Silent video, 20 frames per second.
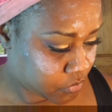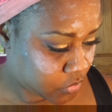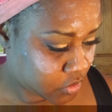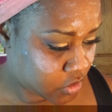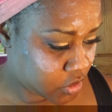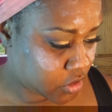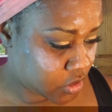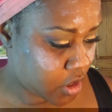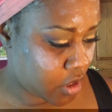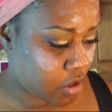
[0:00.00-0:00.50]

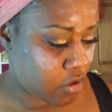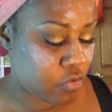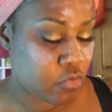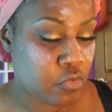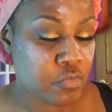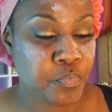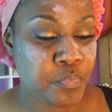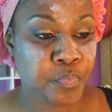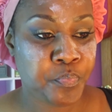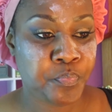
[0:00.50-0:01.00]

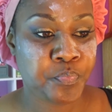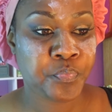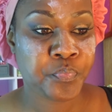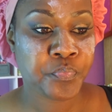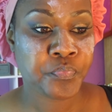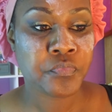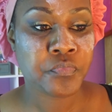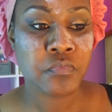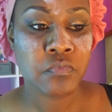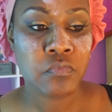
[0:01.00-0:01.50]
So
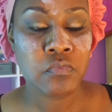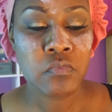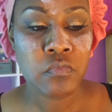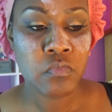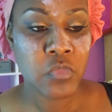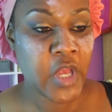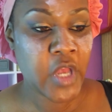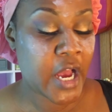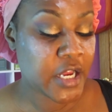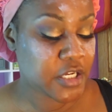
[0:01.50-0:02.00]

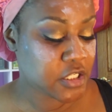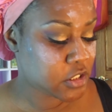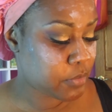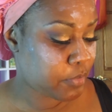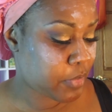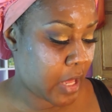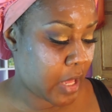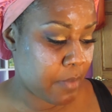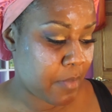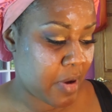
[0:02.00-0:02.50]
I just
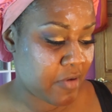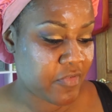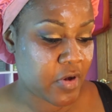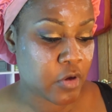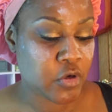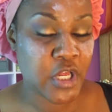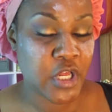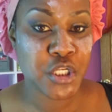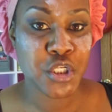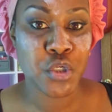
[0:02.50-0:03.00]
apply my
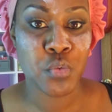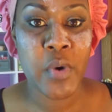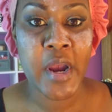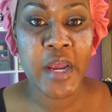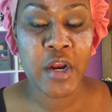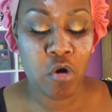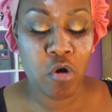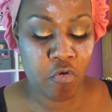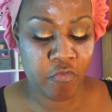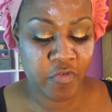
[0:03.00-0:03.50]
foundation
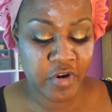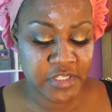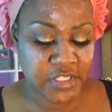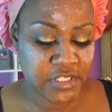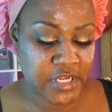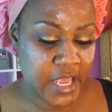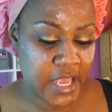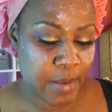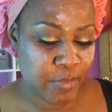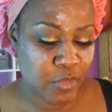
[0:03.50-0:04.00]
right over. And
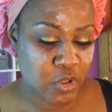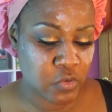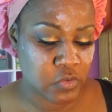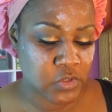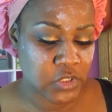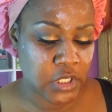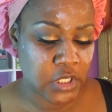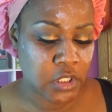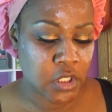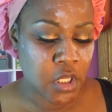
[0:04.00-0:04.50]
today I'm
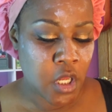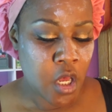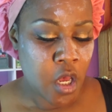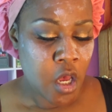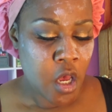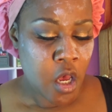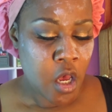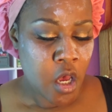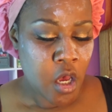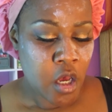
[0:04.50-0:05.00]
using
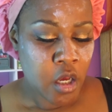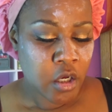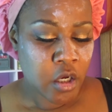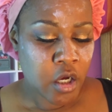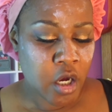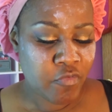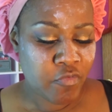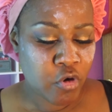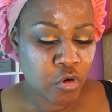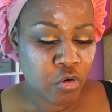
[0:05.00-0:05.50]

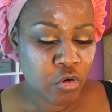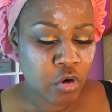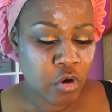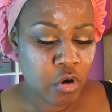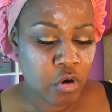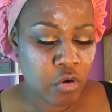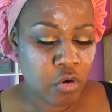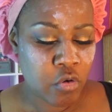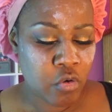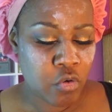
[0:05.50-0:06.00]

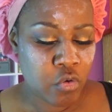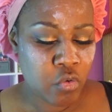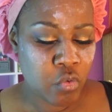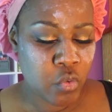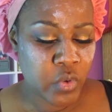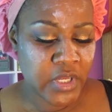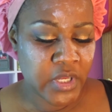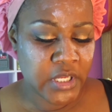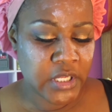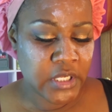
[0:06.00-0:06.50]
CoverGirl
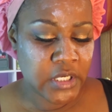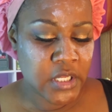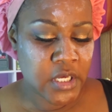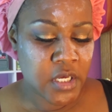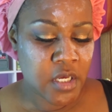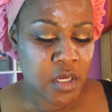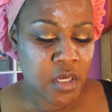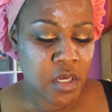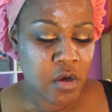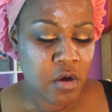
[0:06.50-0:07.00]
Queen
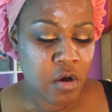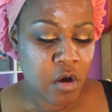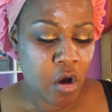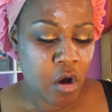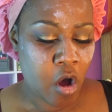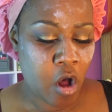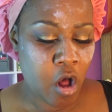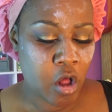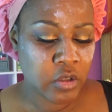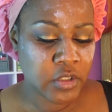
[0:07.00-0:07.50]

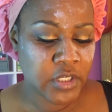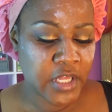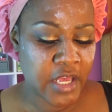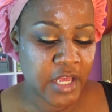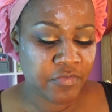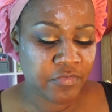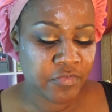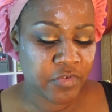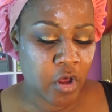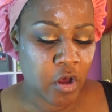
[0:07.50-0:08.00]
All
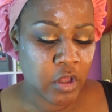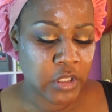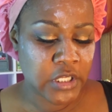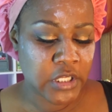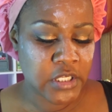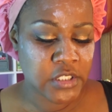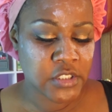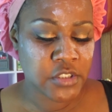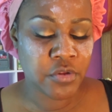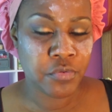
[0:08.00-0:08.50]
Day Flawless